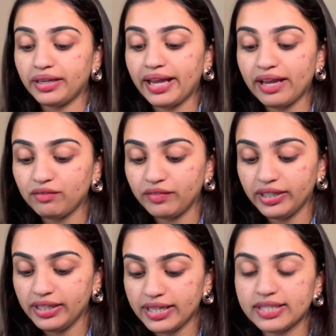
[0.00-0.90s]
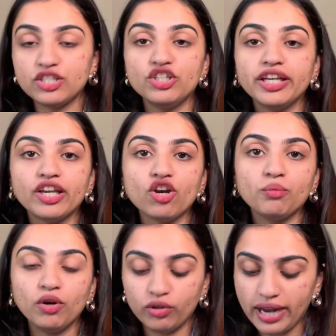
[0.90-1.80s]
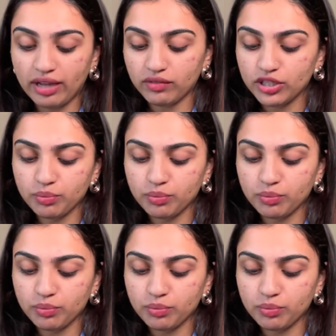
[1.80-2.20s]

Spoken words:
I have very less GK about language,